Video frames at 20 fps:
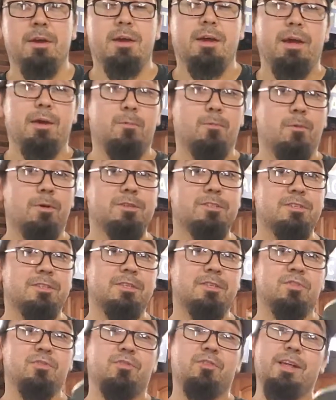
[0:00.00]
And once
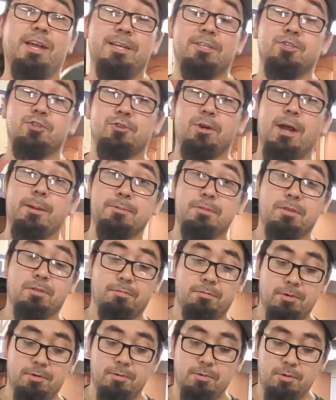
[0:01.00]
this flange drops
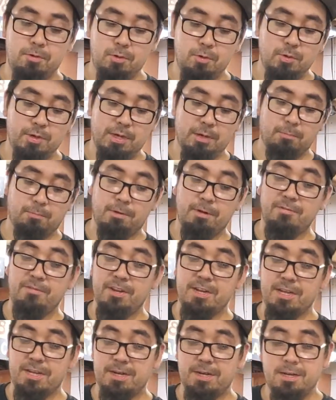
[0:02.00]
through, you can rivet
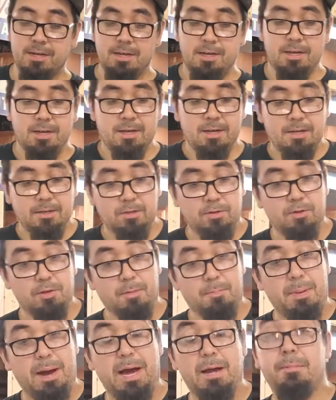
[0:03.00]
it to the
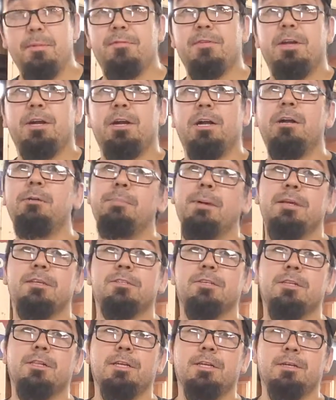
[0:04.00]
bottom of your air base
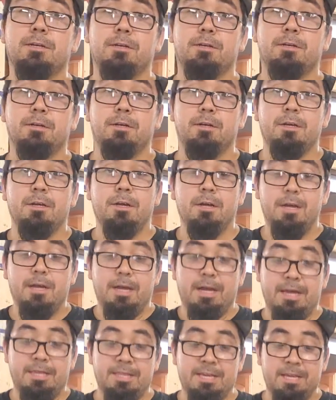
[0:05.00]
cleaner,
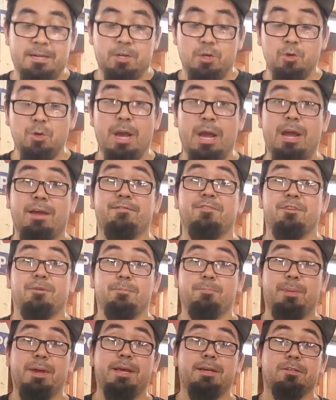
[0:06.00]
and then you have your
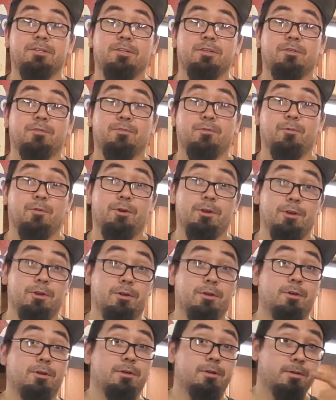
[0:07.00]
base for
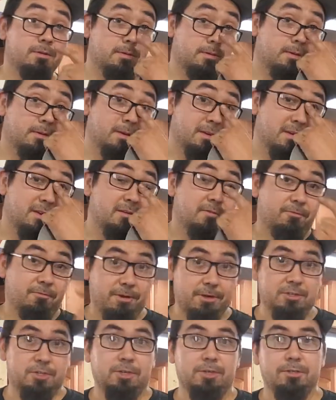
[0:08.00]
your
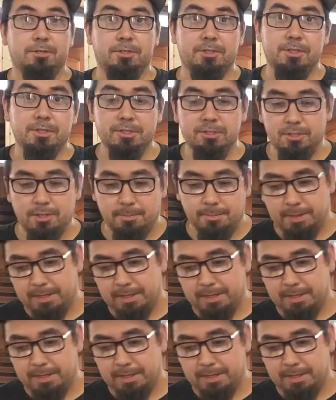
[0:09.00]
fresh air system.